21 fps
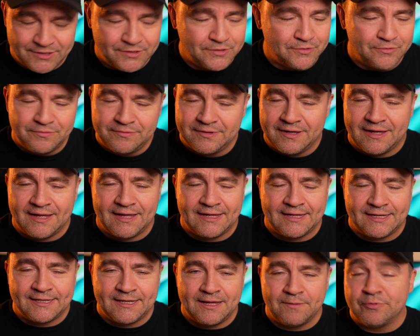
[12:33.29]
do
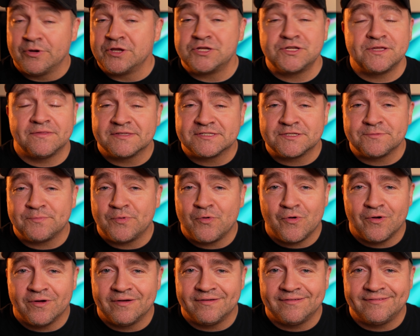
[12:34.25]
appreciate the
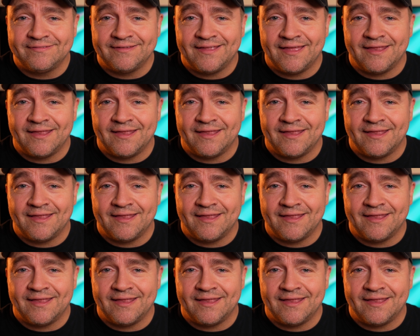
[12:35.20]
support,